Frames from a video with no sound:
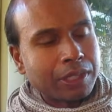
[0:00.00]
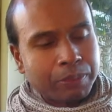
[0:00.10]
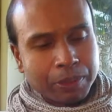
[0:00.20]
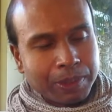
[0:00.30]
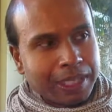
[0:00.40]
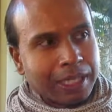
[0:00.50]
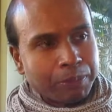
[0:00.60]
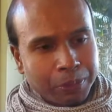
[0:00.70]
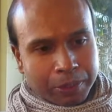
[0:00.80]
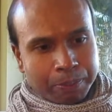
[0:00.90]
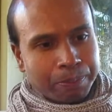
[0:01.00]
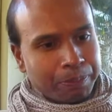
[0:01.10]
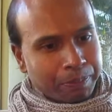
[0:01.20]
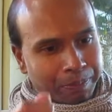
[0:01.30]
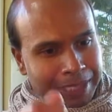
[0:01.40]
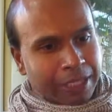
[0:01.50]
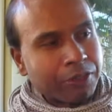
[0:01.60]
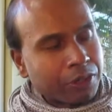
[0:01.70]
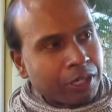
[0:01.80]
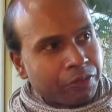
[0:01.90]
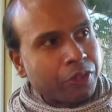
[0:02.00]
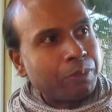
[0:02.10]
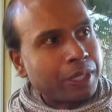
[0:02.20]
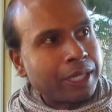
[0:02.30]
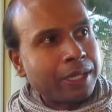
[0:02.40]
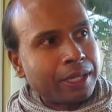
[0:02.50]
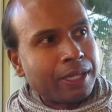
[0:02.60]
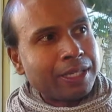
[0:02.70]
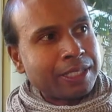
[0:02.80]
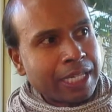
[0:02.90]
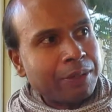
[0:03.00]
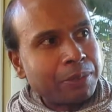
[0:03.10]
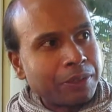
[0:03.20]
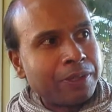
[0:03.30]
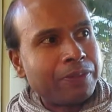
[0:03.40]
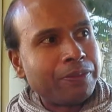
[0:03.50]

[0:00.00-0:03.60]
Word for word: I'd probably like put a Telegraph on my table,